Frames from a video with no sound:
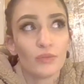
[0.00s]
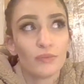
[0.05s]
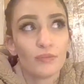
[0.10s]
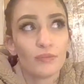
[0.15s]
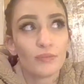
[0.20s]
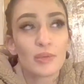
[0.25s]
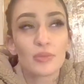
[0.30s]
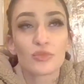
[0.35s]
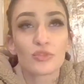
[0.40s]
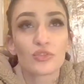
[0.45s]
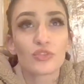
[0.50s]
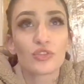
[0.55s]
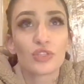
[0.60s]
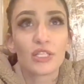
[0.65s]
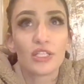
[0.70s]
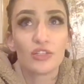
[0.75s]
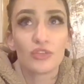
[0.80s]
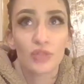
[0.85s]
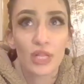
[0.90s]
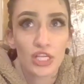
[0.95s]
people treated
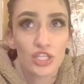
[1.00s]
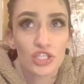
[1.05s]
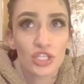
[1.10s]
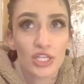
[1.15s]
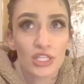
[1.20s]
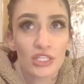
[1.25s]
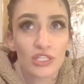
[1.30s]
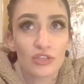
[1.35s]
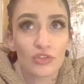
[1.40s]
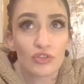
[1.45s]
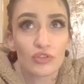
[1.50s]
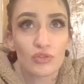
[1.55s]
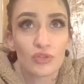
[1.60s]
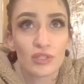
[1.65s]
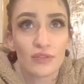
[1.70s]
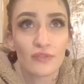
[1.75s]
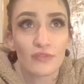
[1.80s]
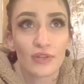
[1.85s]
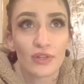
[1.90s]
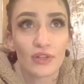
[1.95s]
you like shit, so you
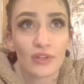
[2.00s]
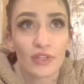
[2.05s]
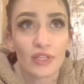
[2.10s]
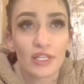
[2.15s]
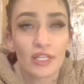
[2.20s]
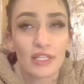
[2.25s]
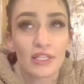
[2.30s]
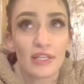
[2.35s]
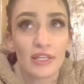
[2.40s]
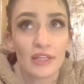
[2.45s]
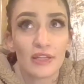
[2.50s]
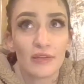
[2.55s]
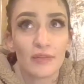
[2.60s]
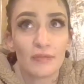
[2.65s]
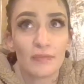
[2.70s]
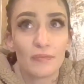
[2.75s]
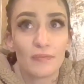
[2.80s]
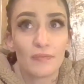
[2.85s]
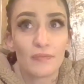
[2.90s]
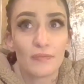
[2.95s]
didn't feel the need that
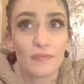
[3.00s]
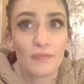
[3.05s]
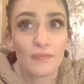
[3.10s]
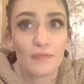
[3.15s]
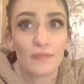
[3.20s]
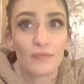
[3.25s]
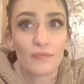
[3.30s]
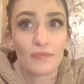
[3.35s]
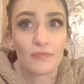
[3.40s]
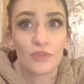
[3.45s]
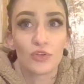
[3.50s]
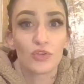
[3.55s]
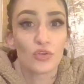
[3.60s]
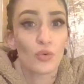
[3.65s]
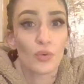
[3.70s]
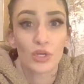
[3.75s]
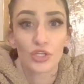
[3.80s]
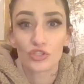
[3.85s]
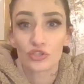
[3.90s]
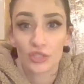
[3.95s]
you don't
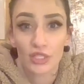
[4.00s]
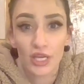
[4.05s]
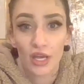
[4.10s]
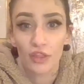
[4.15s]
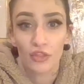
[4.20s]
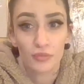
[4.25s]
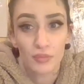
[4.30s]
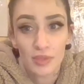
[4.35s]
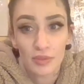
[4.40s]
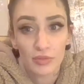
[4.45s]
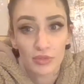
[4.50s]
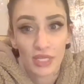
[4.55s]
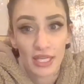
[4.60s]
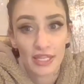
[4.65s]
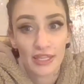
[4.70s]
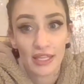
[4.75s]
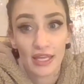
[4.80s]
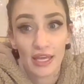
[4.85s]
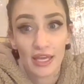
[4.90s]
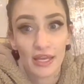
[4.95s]
want to treat other people like
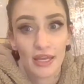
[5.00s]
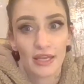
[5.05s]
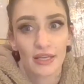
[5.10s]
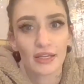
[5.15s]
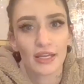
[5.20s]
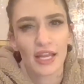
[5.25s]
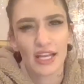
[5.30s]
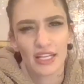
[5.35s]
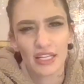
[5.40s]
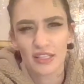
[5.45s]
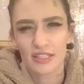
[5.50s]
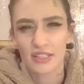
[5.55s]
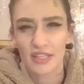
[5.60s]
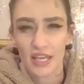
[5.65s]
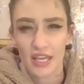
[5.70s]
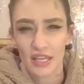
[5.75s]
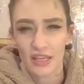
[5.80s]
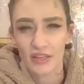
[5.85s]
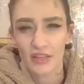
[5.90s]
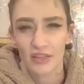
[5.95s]
that kind of
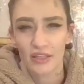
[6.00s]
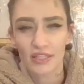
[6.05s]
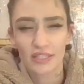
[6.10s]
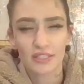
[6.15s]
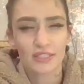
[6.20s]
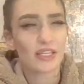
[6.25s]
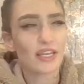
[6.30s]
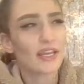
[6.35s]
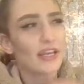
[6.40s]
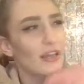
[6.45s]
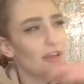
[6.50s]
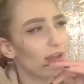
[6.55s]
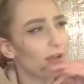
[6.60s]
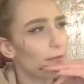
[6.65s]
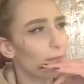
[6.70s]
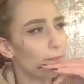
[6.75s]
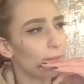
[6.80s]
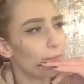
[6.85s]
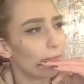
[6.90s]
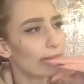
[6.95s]
thing. It's like,
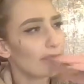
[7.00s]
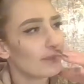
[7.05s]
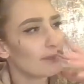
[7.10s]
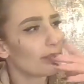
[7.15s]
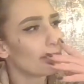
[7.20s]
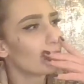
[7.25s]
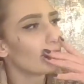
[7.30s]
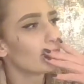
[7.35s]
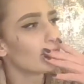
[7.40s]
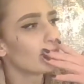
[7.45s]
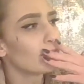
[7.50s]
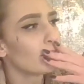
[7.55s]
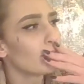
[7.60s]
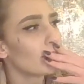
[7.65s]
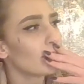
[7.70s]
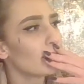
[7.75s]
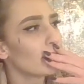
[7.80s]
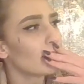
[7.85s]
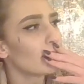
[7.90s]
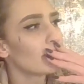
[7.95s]
um,
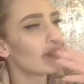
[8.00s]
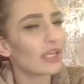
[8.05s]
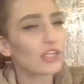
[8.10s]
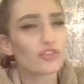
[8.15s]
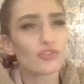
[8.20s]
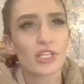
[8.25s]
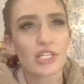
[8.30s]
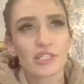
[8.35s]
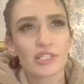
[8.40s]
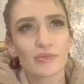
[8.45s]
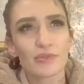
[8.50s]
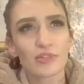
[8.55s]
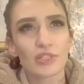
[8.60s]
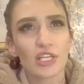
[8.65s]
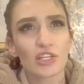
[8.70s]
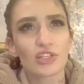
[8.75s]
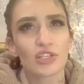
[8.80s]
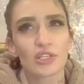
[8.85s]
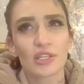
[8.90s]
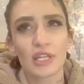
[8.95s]
like
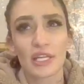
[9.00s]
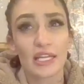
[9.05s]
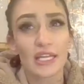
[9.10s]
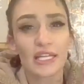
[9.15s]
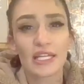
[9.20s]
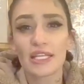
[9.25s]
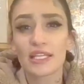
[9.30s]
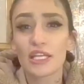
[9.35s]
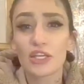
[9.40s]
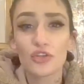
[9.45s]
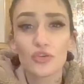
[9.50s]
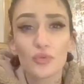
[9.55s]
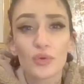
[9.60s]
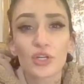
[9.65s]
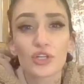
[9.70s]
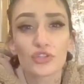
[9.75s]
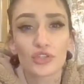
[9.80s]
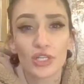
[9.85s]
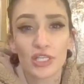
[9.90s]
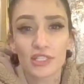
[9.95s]
transmutation, like anything you want
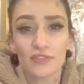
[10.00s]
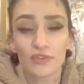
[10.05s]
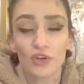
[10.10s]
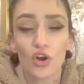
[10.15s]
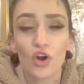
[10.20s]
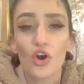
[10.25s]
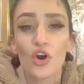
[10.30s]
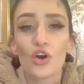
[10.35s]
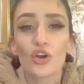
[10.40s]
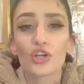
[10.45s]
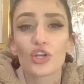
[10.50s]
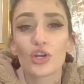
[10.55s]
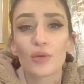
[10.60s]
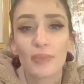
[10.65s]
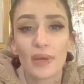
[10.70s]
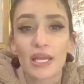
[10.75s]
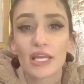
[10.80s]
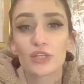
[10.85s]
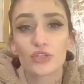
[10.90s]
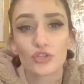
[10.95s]
to transfer, all your
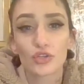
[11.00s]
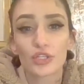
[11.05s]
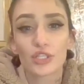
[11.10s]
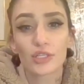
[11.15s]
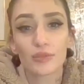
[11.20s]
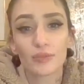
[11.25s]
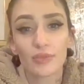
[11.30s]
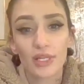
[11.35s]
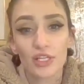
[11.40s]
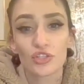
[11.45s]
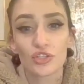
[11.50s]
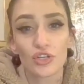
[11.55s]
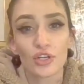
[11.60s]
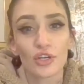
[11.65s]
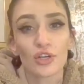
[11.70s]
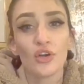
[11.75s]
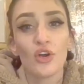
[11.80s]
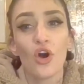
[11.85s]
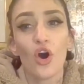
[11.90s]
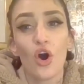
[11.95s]
pain turn into pleasure,
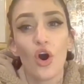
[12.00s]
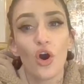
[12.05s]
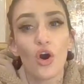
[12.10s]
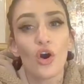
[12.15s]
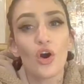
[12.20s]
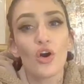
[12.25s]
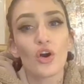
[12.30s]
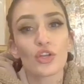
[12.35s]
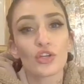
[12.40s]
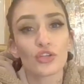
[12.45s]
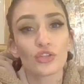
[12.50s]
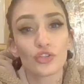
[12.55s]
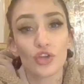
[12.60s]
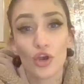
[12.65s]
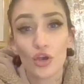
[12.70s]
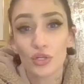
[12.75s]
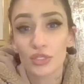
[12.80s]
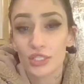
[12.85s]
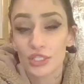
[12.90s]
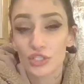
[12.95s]
all your
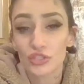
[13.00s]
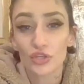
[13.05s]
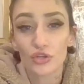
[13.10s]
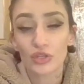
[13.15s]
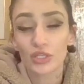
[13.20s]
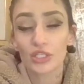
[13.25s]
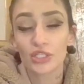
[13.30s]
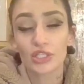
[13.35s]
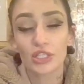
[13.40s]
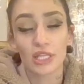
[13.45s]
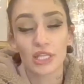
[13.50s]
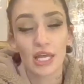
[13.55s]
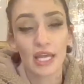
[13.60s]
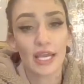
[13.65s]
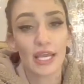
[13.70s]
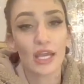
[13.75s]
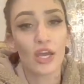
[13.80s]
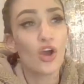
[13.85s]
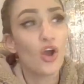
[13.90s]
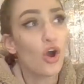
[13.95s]
darkness turn into
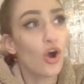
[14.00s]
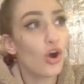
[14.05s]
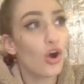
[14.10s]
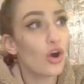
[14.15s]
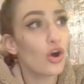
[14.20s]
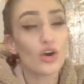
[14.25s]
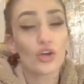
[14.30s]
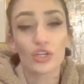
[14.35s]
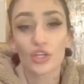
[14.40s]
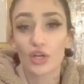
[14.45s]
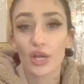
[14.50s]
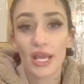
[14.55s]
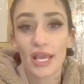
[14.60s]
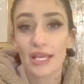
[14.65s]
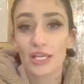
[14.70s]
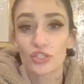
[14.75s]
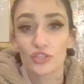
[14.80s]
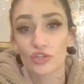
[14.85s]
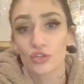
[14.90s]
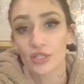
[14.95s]
light, all your
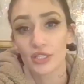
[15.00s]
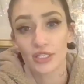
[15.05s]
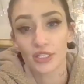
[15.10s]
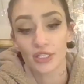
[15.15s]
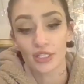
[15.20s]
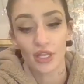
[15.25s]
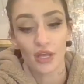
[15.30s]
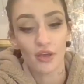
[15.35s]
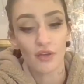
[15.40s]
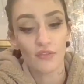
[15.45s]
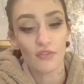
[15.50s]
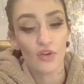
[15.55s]
hate turn into love,